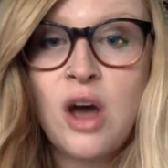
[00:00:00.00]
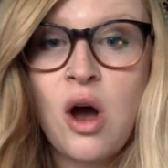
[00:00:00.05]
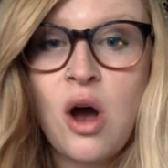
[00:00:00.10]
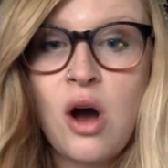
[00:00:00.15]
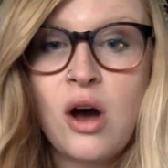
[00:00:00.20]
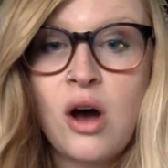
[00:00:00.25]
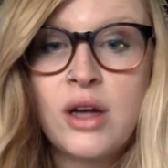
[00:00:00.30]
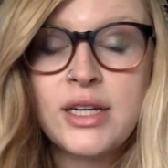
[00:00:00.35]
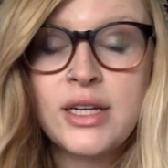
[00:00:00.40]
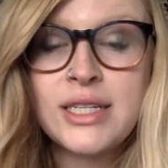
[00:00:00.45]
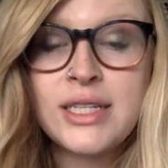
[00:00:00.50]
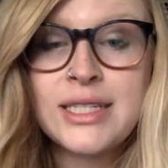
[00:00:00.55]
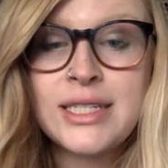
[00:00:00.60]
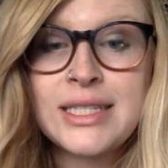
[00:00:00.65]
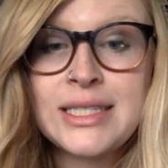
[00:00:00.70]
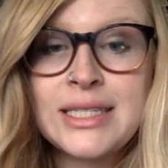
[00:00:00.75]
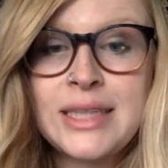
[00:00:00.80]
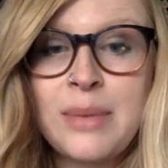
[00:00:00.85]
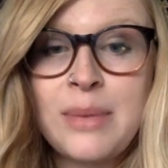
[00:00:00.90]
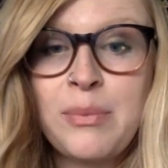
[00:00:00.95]
on
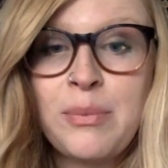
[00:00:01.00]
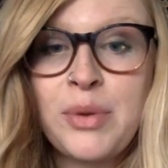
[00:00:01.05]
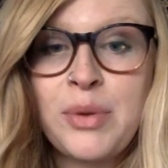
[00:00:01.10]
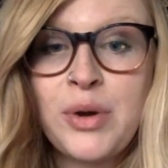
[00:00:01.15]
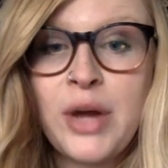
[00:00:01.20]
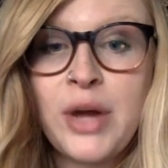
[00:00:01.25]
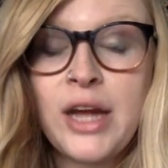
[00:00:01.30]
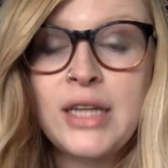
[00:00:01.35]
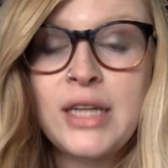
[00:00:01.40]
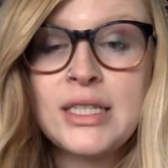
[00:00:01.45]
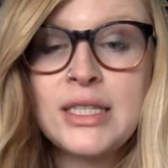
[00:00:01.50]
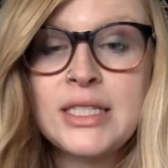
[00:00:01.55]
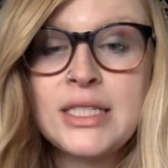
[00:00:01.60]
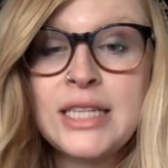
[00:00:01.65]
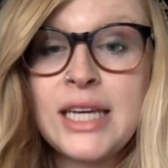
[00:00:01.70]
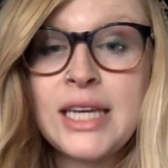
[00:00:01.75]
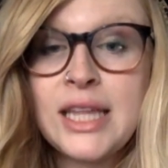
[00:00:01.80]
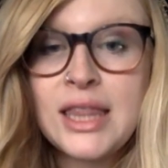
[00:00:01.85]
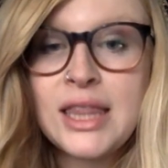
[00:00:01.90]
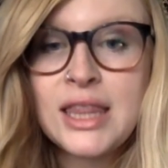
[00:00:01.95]
December
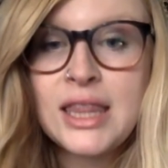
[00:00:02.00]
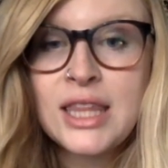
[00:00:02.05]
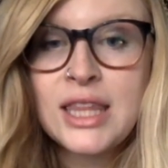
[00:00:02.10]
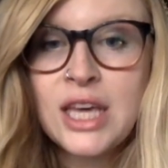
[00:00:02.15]
18th,